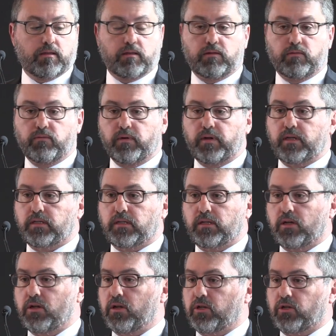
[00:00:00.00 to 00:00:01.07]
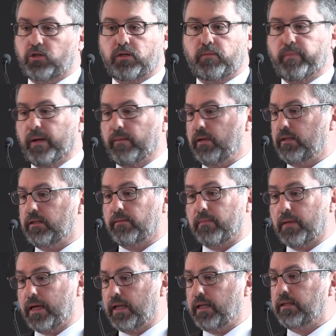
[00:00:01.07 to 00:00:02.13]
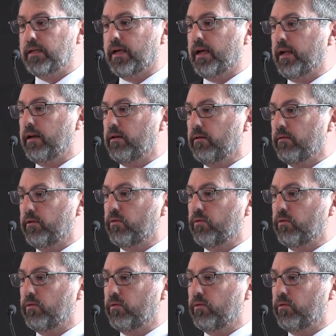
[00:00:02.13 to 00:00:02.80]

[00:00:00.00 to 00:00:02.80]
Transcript: the research, public domain data,